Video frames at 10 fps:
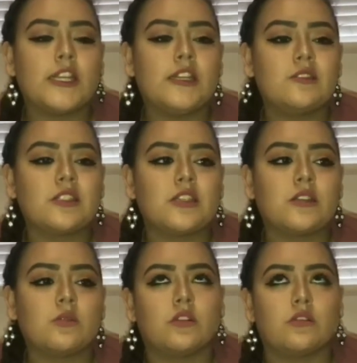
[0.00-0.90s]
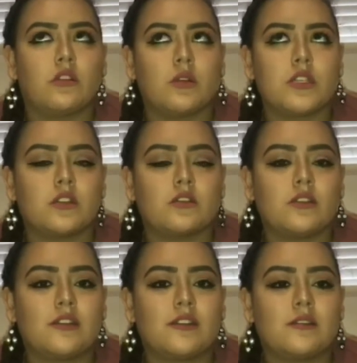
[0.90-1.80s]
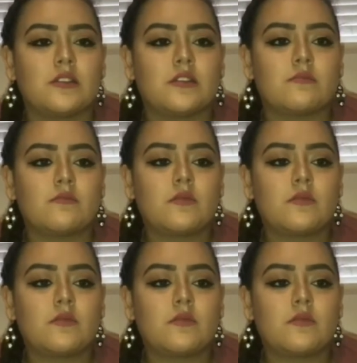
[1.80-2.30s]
And he's like, well, you're always hungry. And I was like,